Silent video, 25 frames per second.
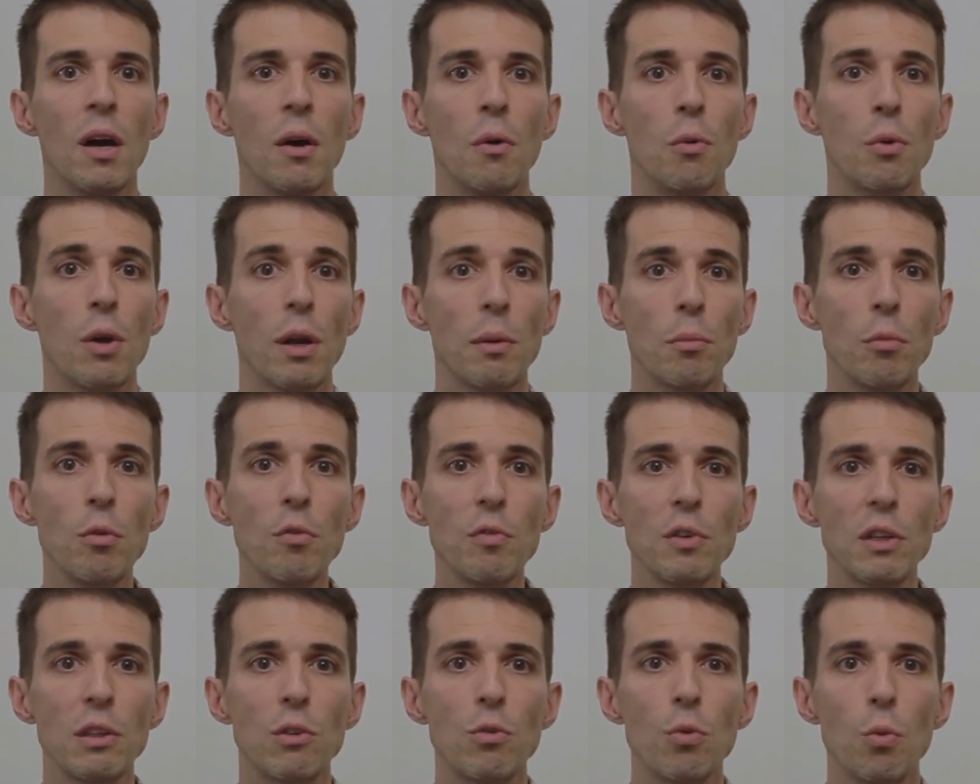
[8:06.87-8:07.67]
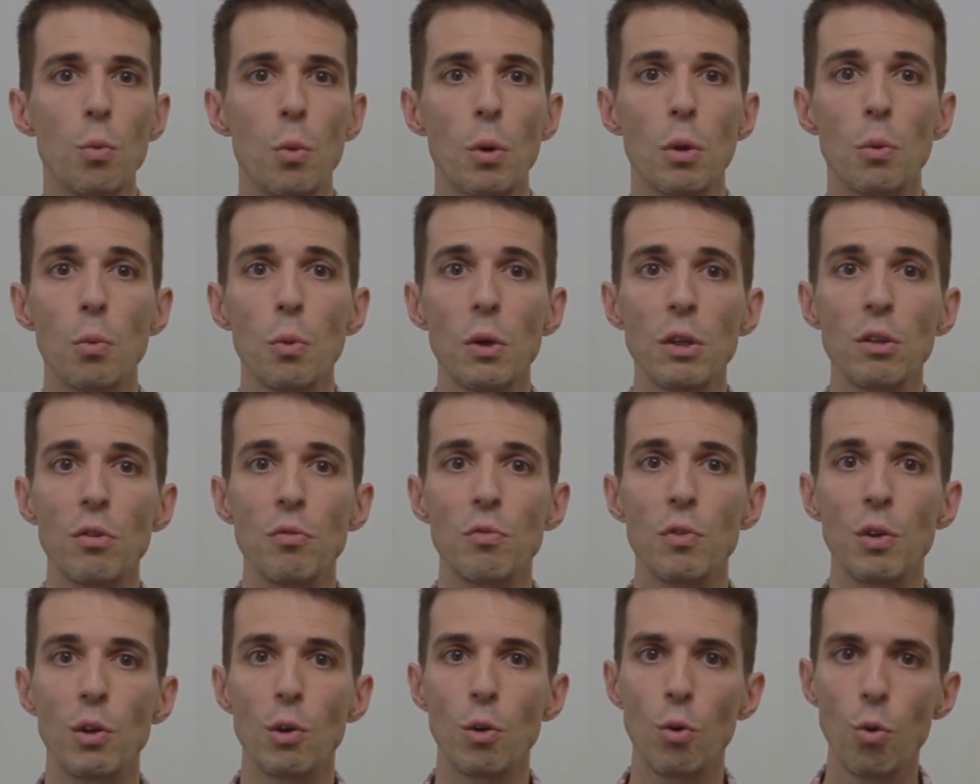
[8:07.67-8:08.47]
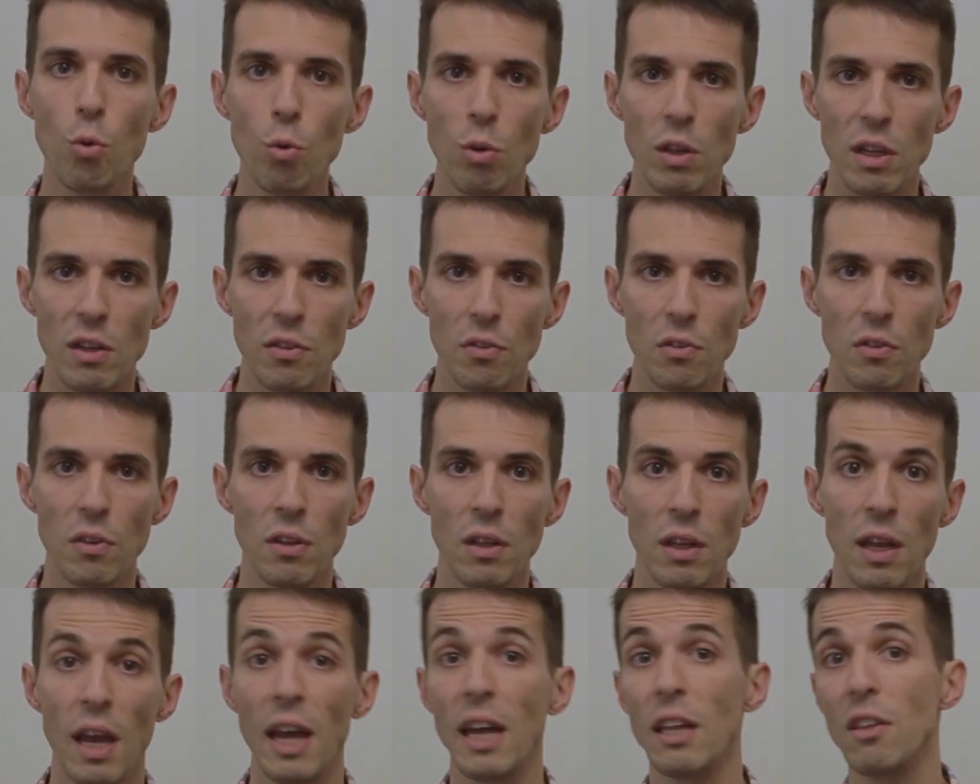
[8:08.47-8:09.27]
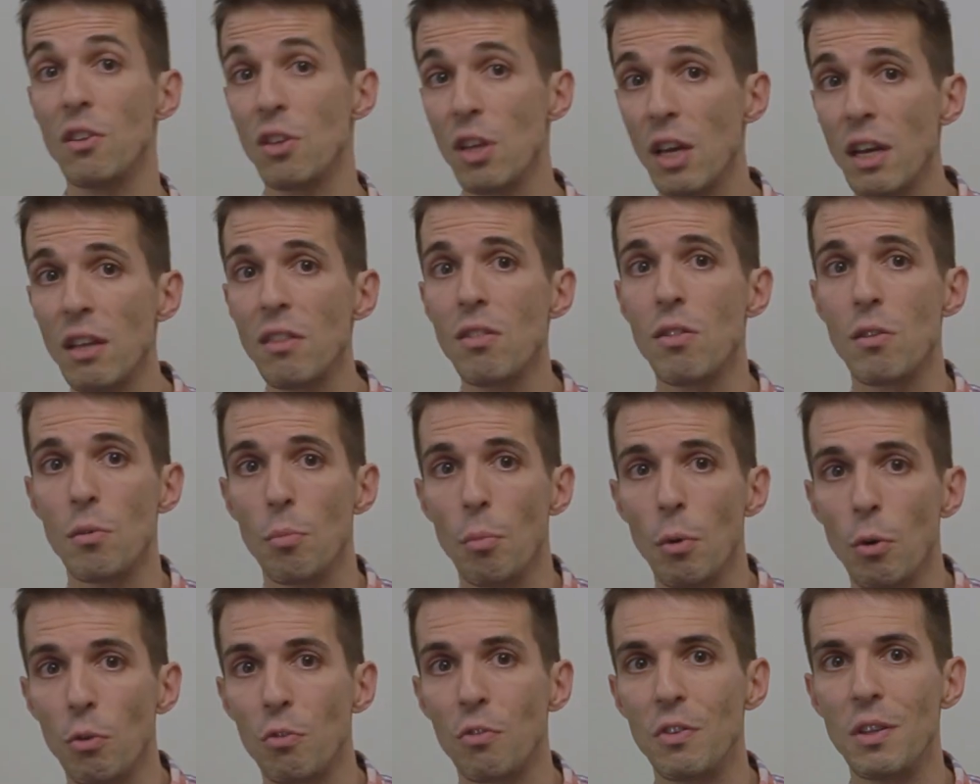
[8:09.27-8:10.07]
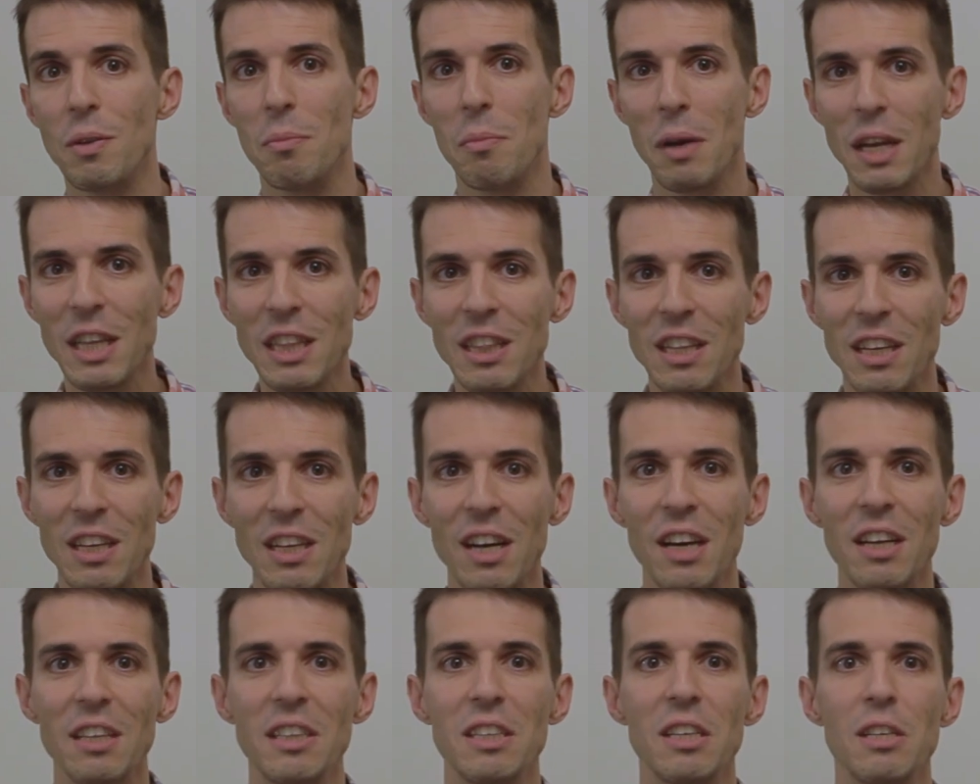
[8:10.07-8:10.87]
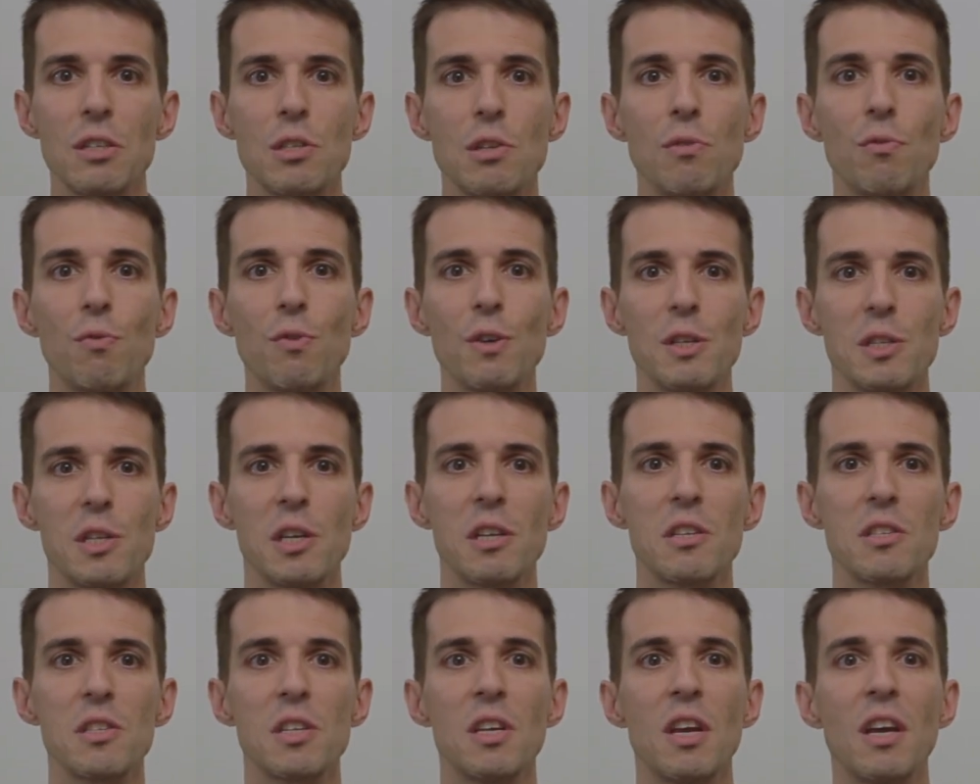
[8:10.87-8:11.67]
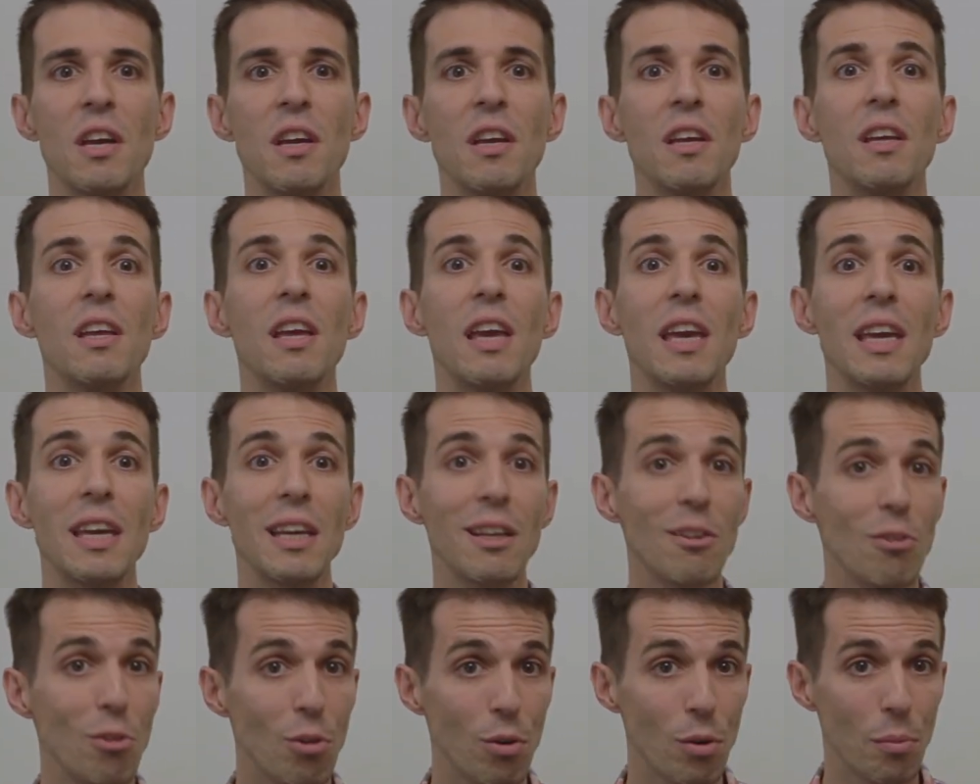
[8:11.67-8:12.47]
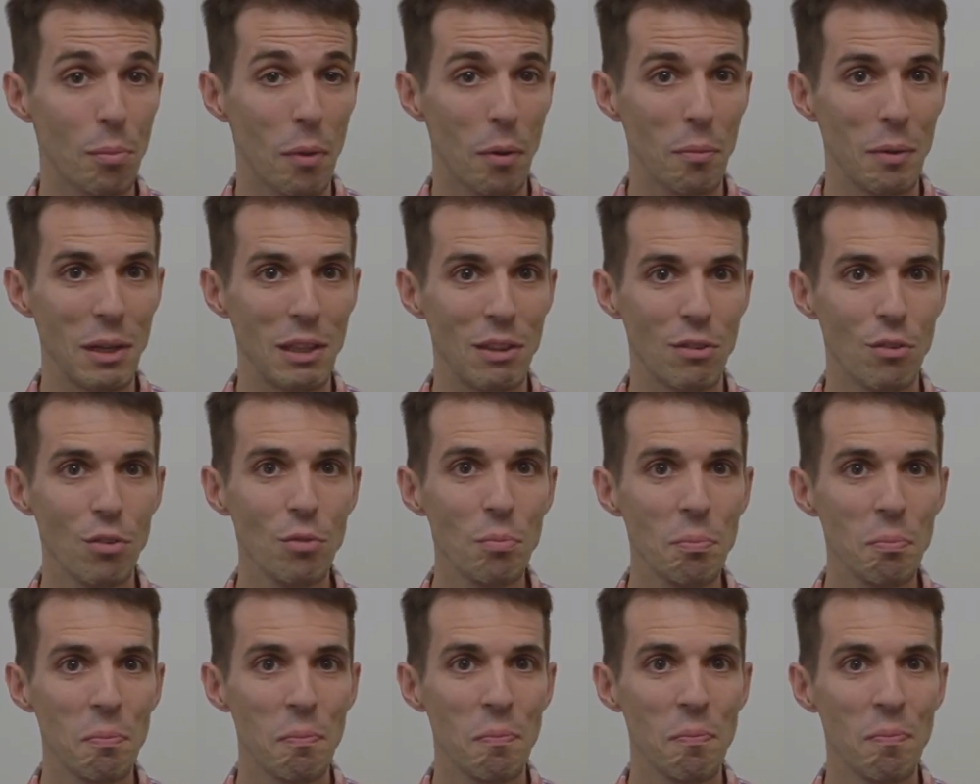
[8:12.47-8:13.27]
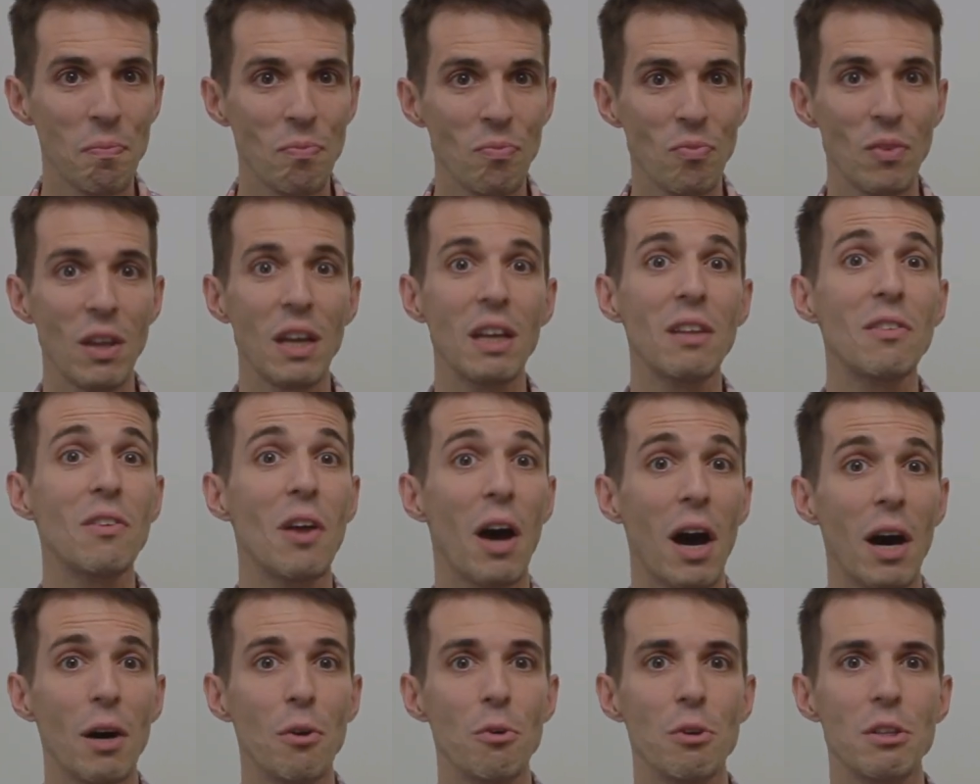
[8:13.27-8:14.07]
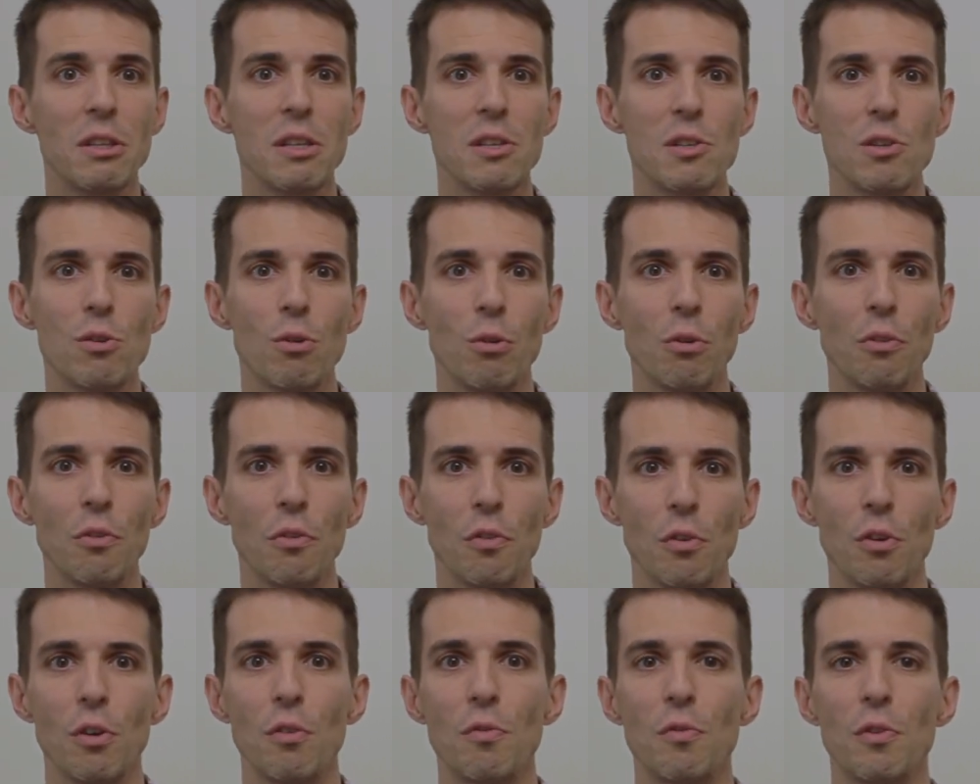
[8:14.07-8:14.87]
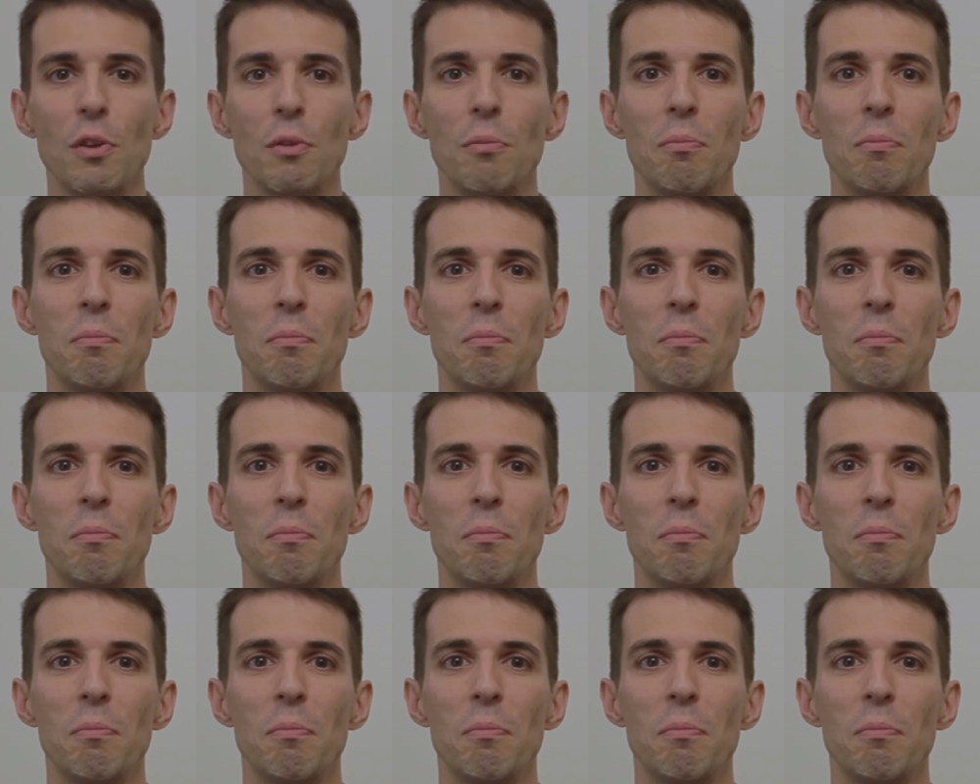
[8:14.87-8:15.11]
We are moving toward one of the coolest and yet the most demanding ideas in physics, angular momentum, and how it is conserved.